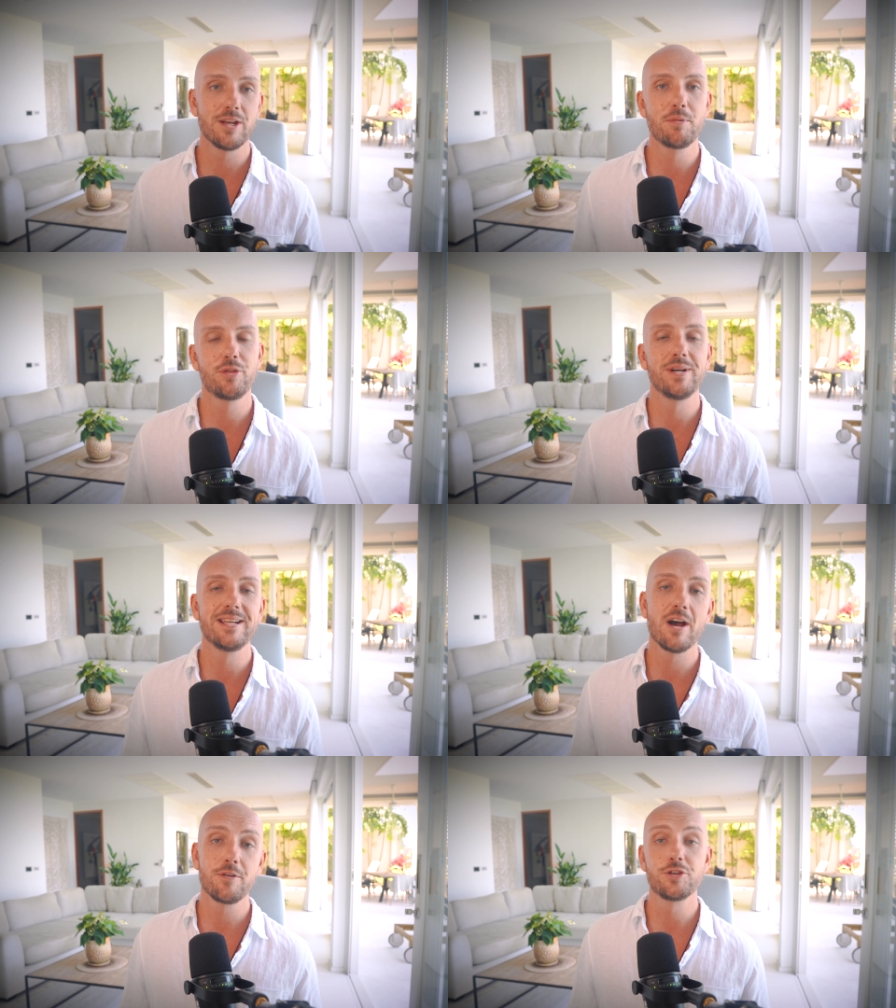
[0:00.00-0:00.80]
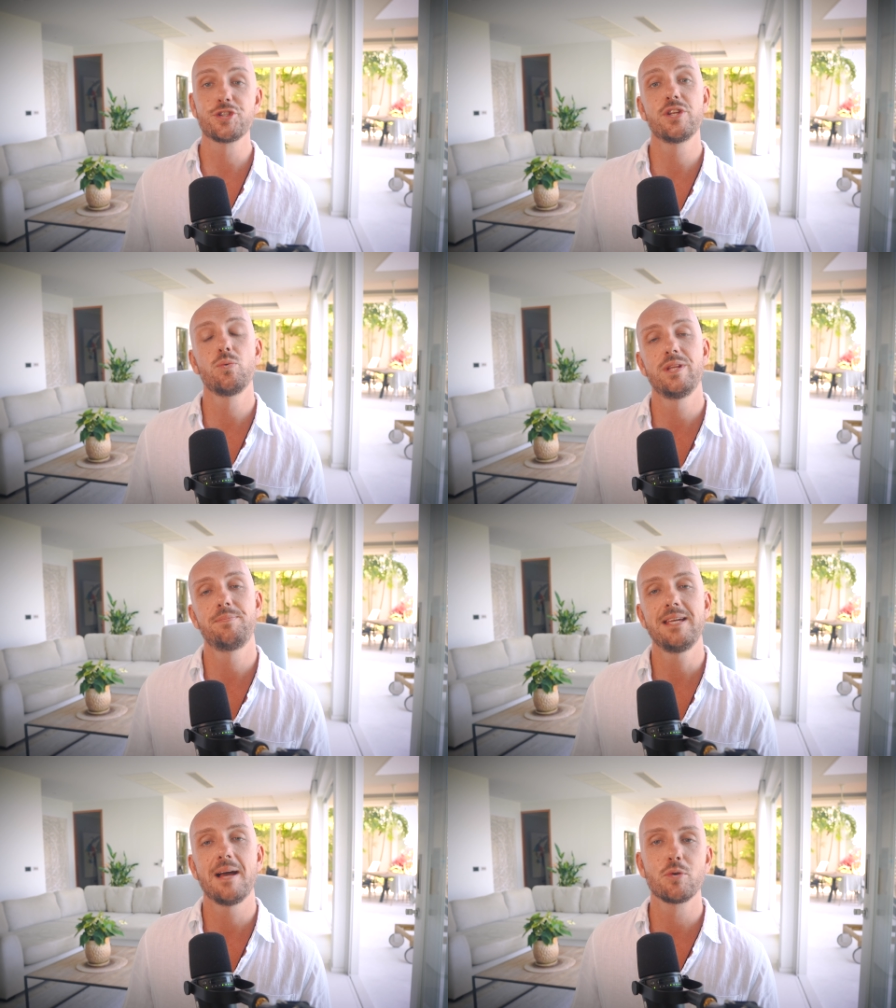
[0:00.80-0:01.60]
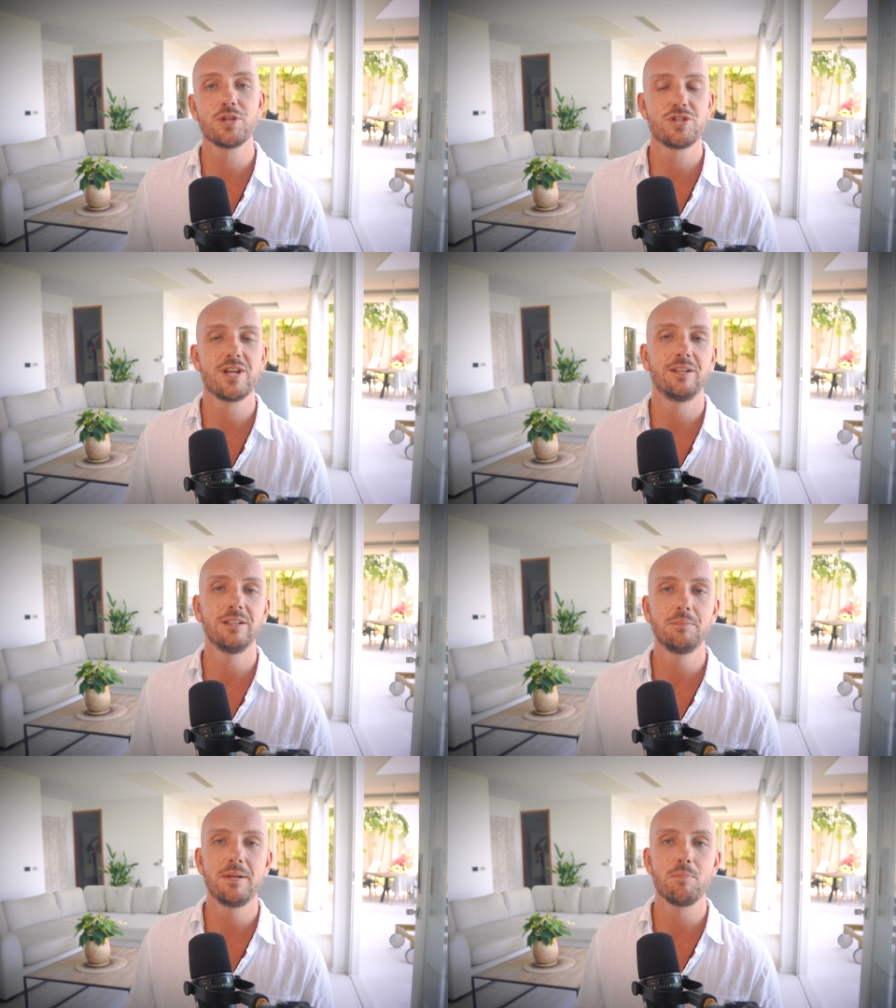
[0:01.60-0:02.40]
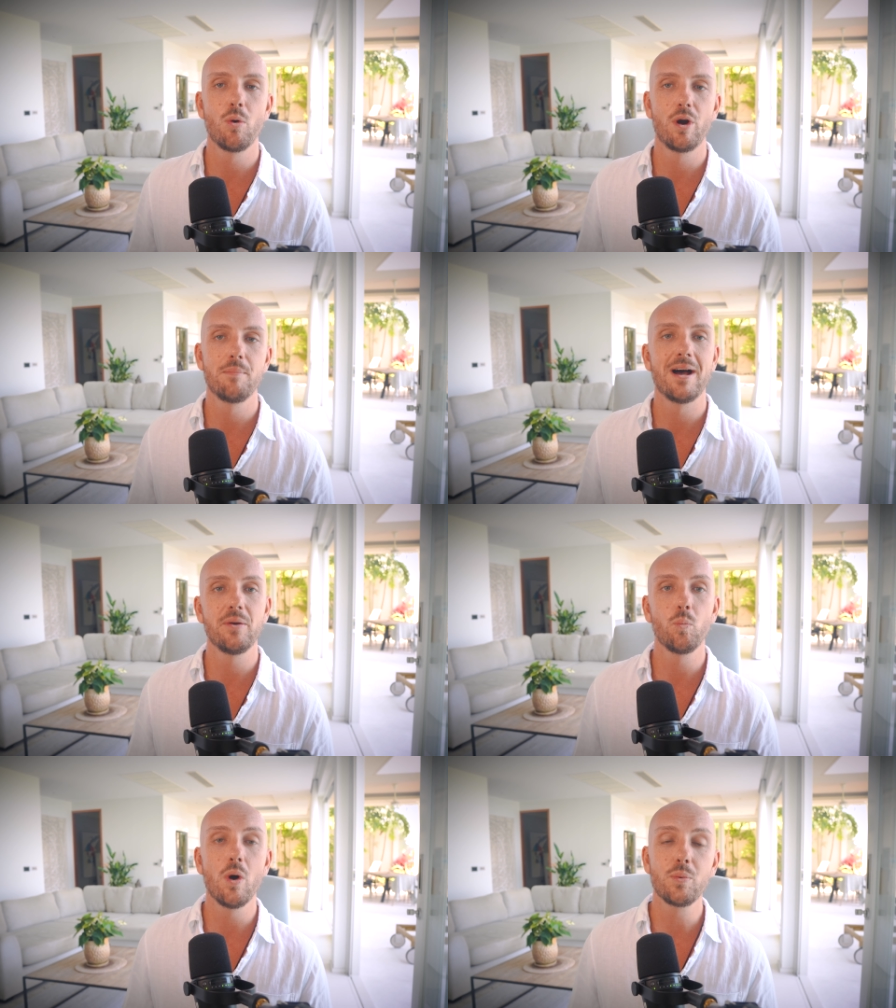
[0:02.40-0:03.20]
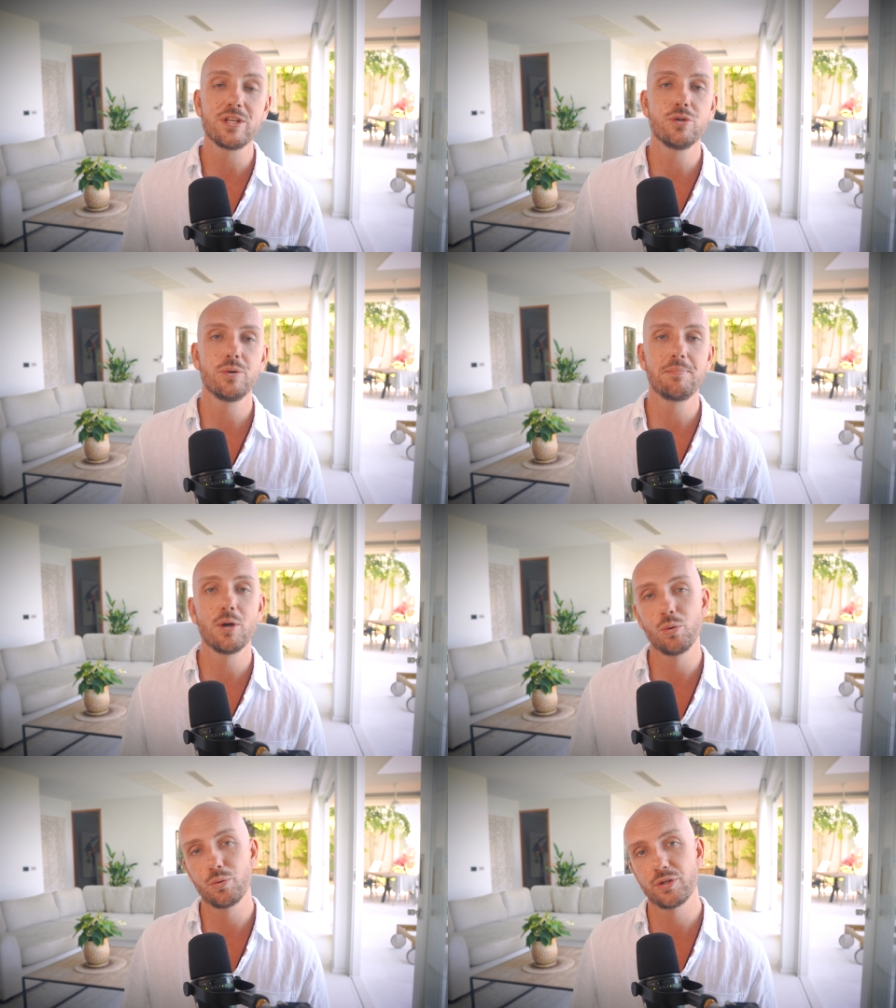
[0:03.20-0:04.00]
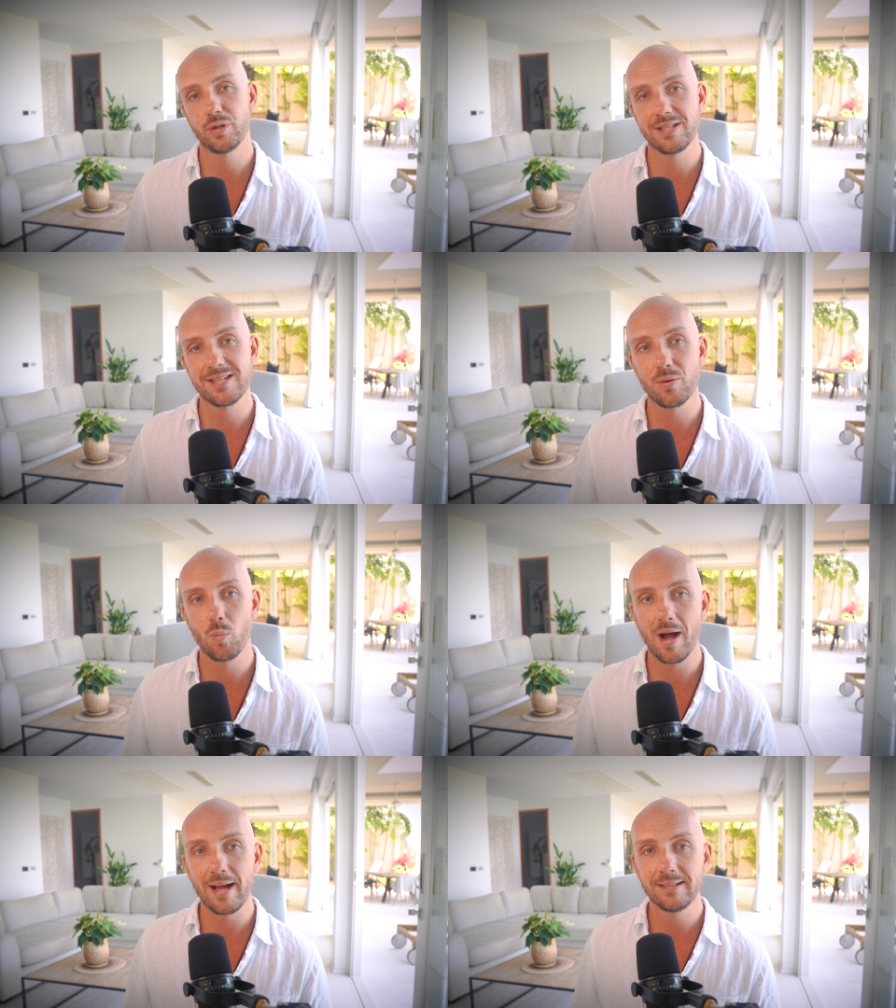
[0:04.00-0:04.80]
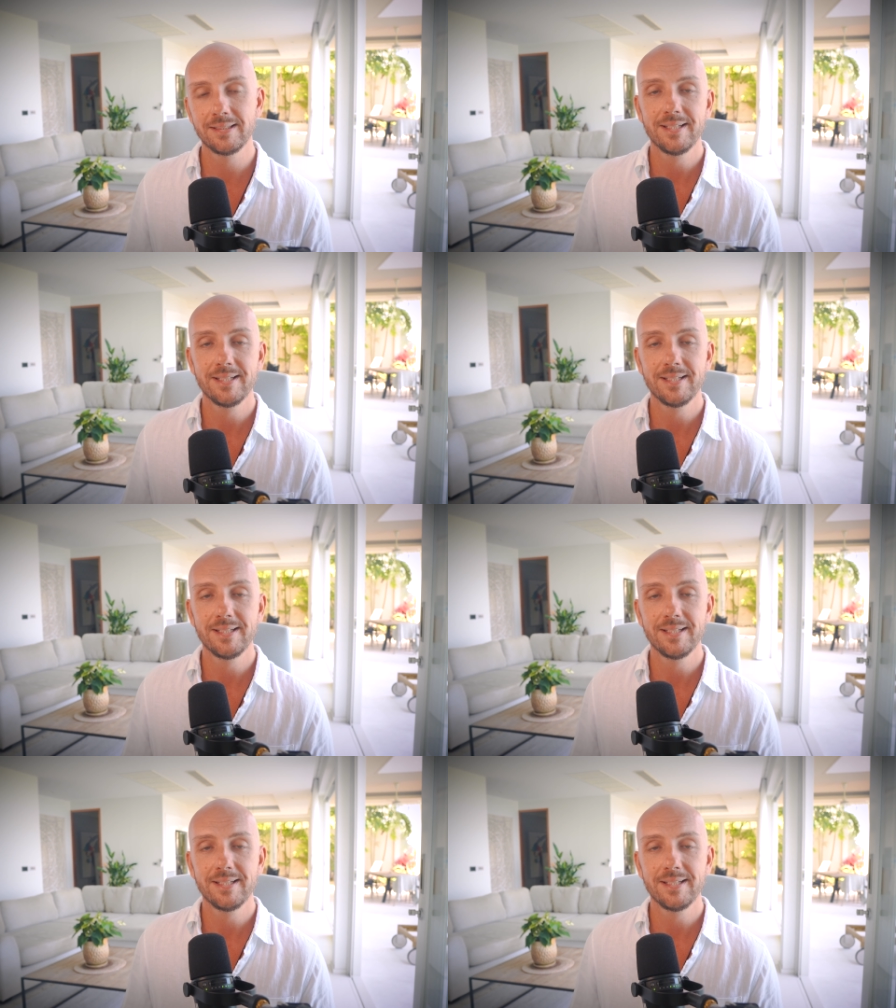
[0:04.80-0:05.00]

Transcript: number 3. Now, if you're still with me, I'm going to share a little bit more about what we do at Behold Retreats and why.